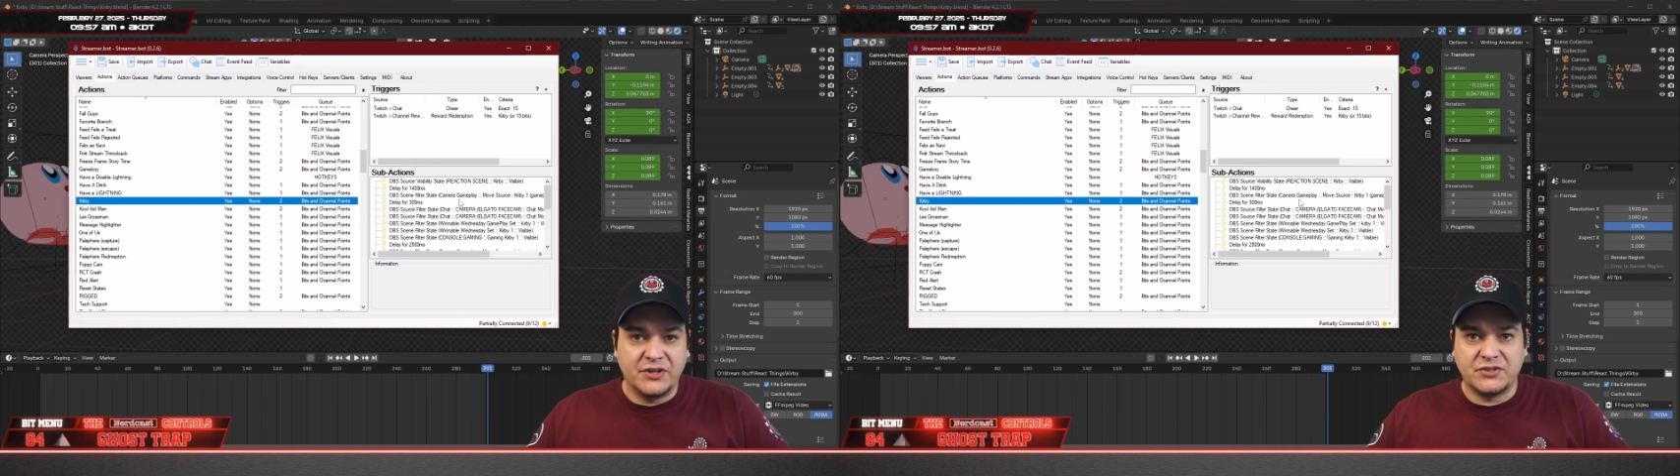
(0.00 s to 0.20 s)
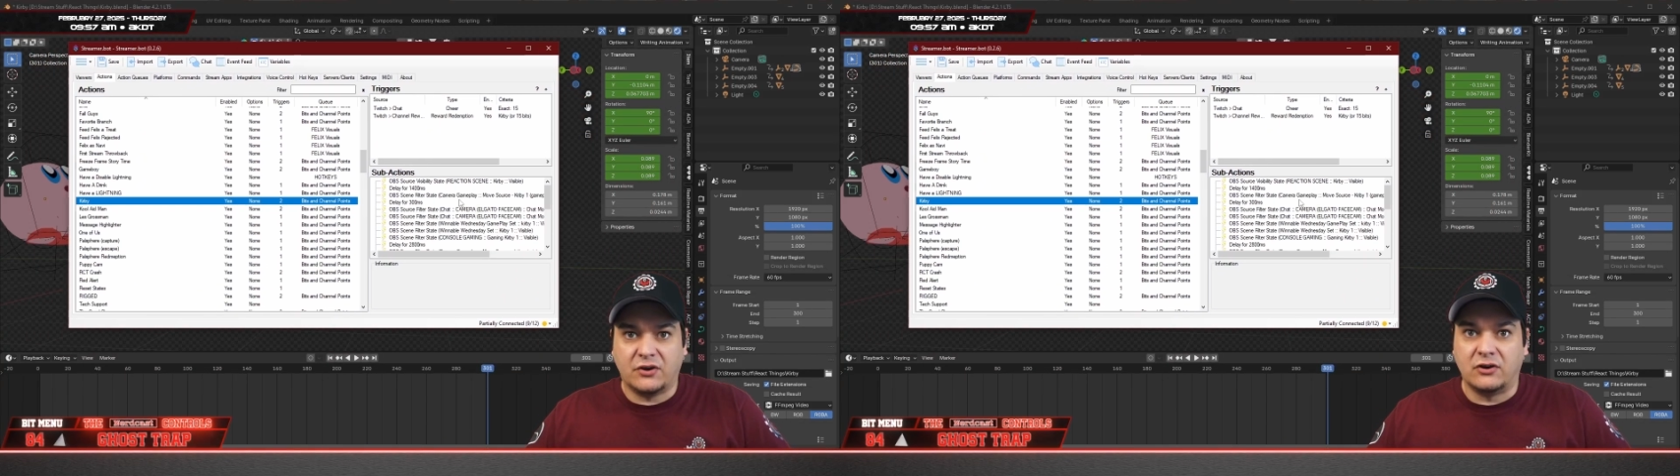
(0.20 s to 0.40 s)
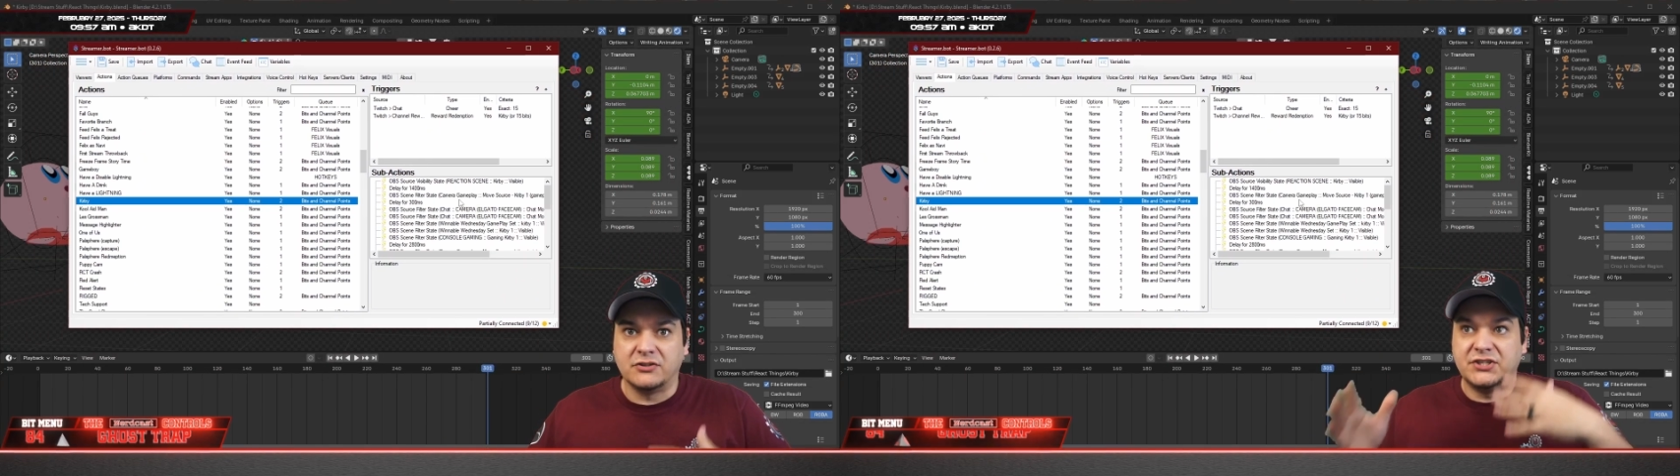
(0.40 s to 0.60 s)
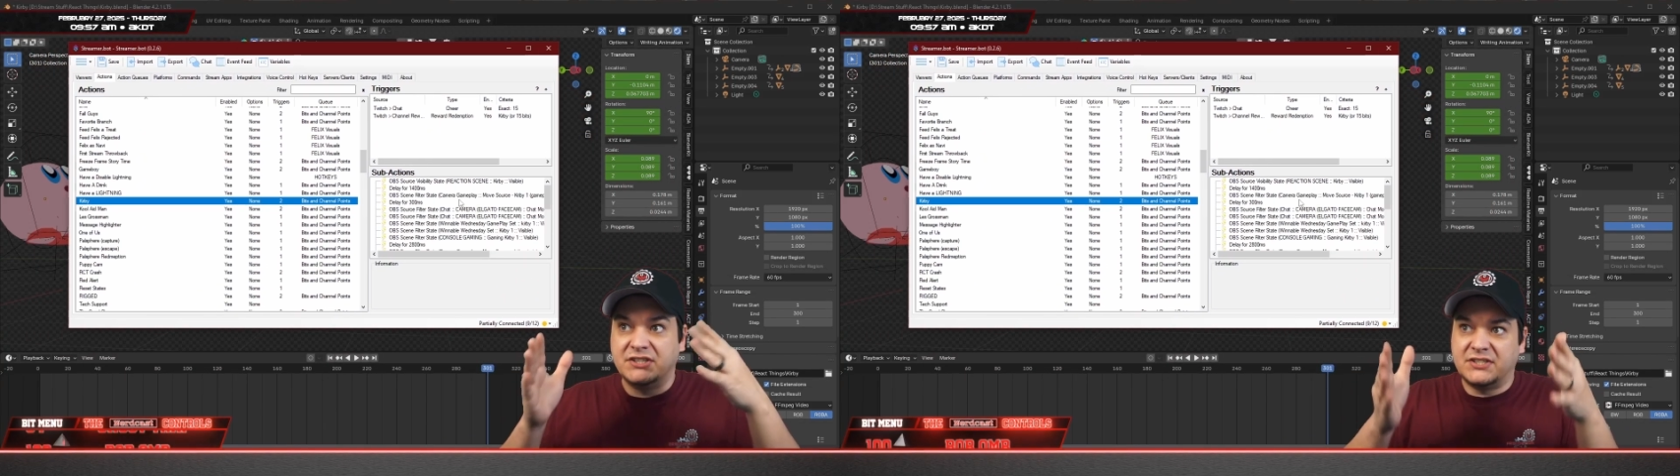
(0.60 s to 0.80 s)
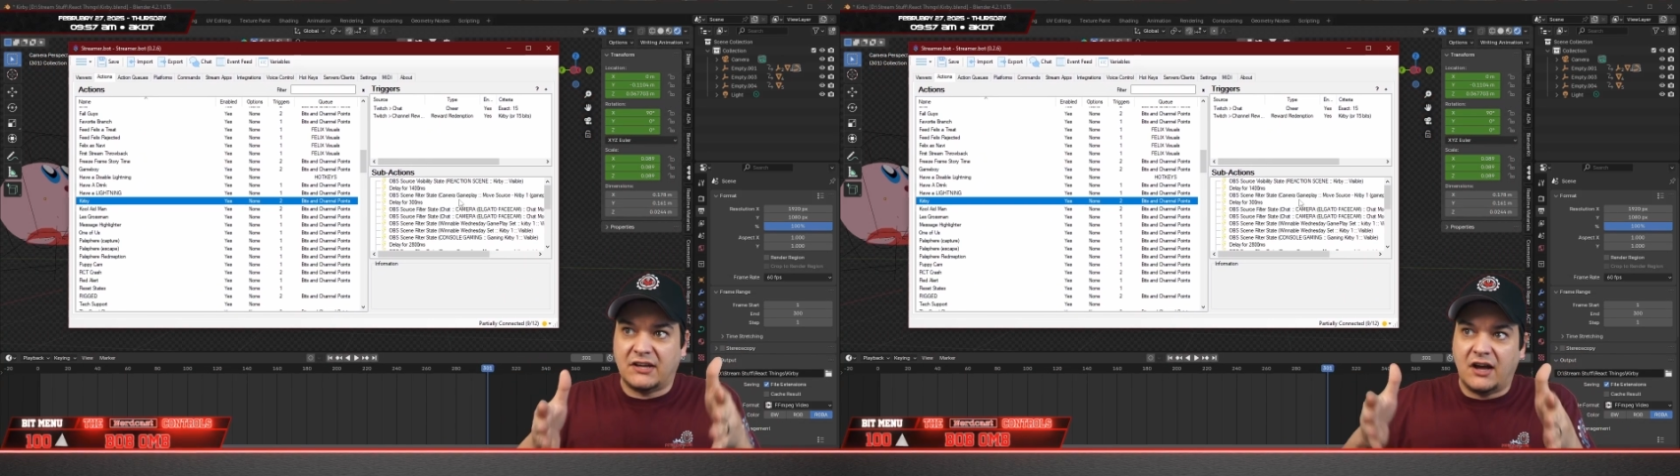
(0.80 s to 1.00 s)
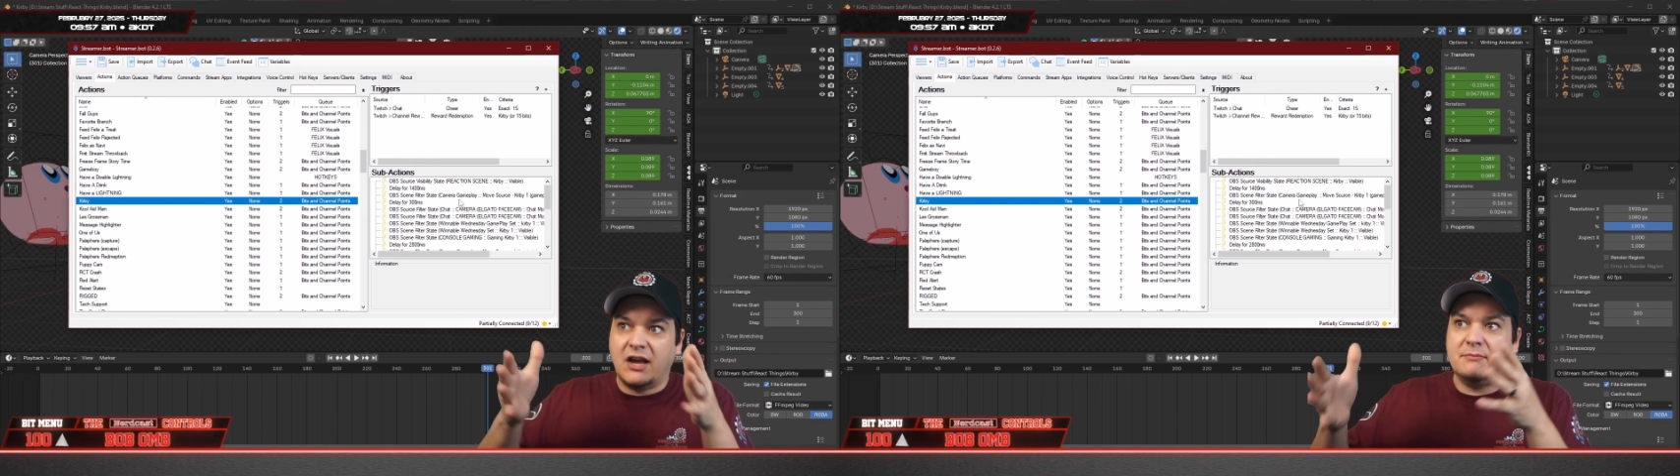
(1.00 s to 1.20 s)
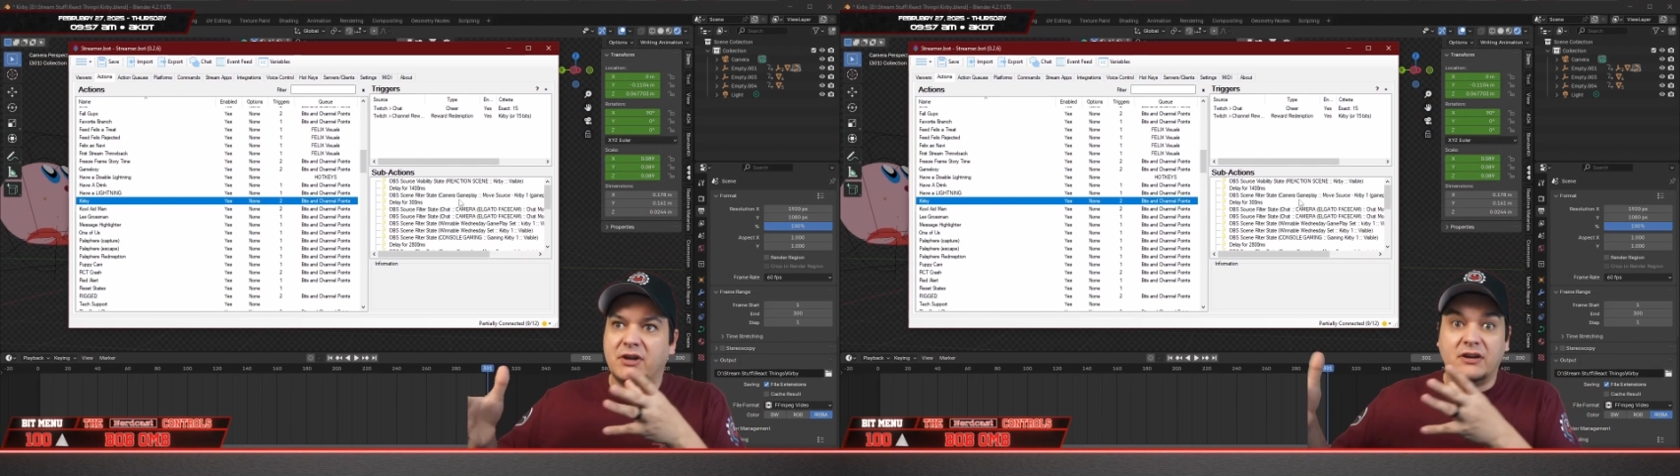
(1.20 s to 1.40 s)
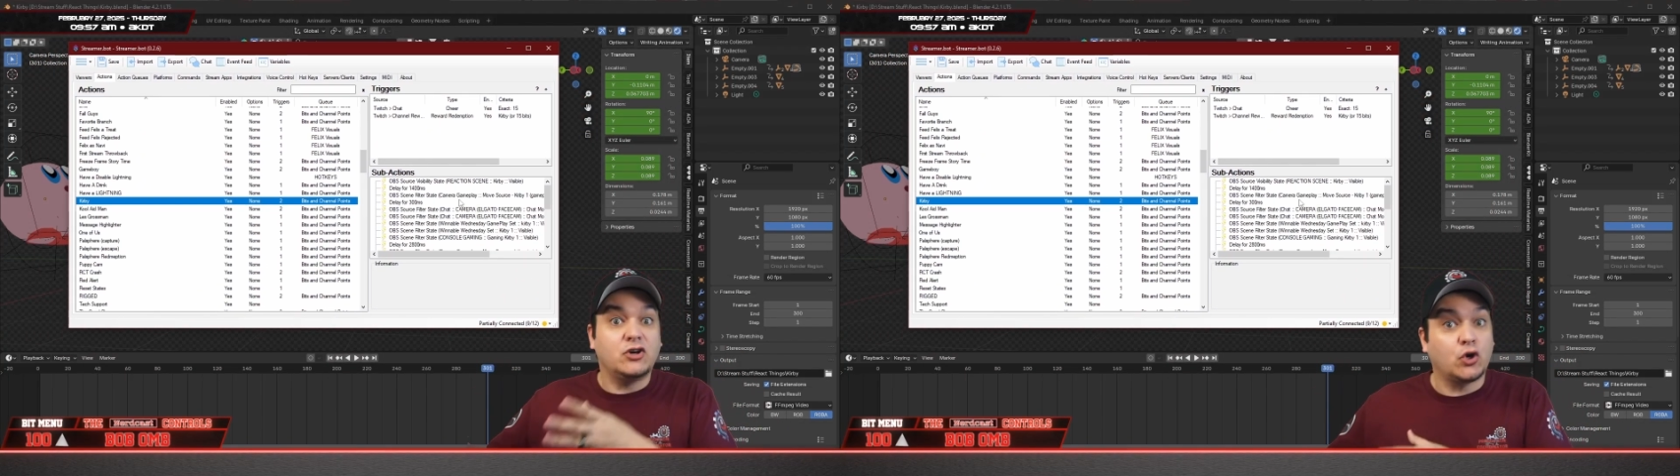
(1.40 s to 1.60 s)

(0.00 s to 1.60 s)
this all to time it